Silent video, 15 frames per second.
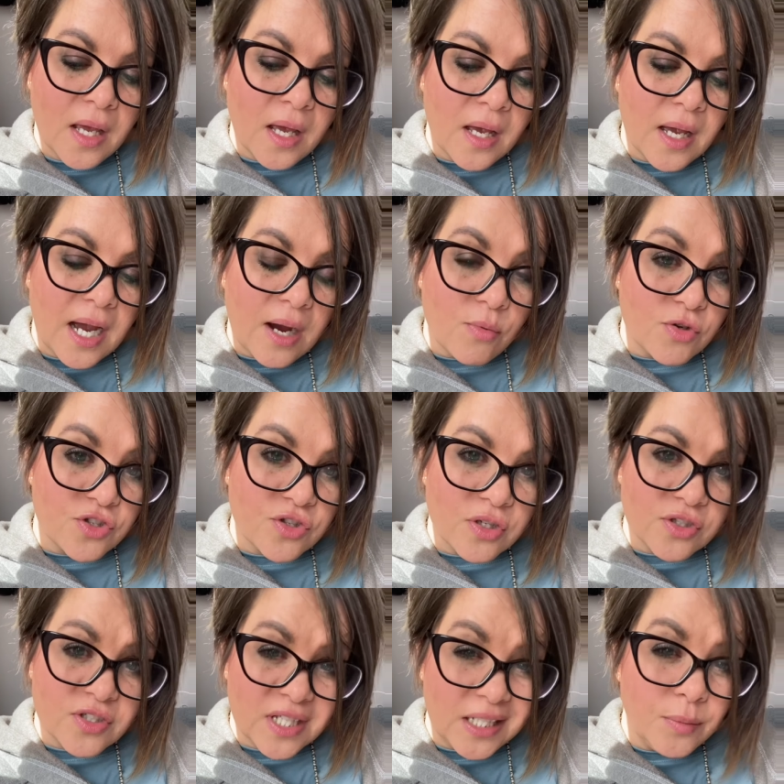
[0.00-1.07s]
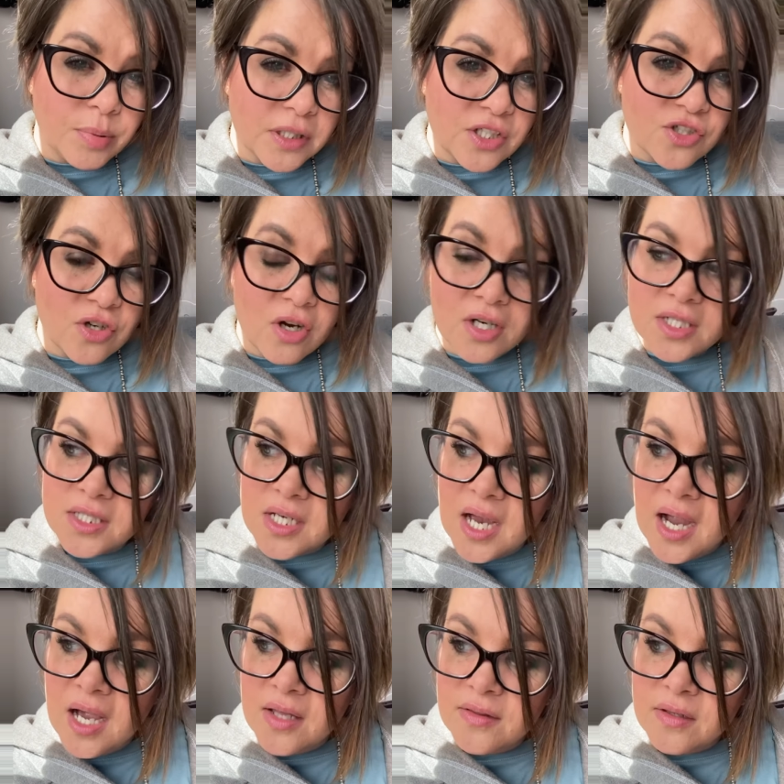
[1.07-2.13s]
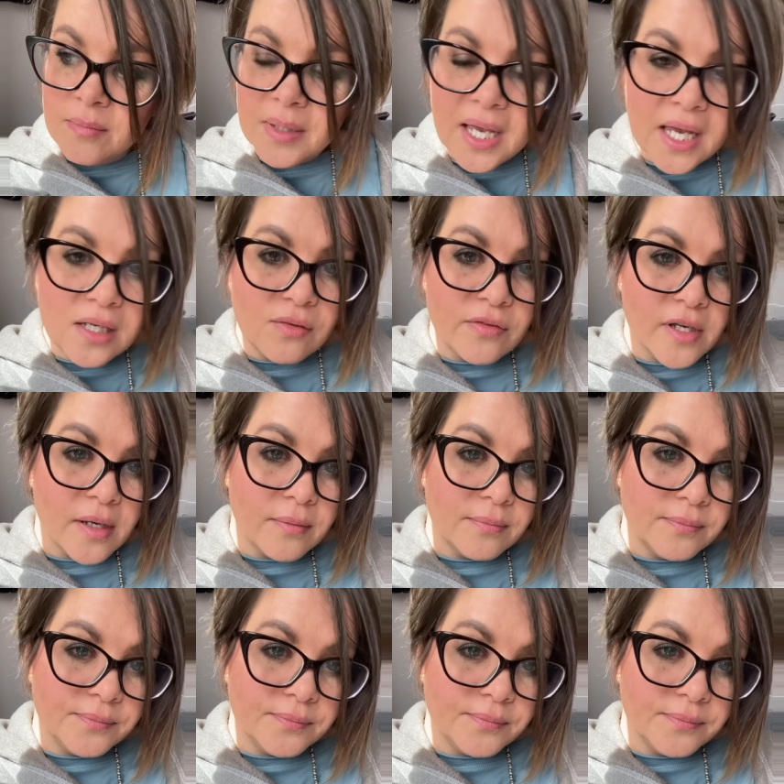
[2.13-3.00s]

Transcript: I was deeply shocked at the behaviour.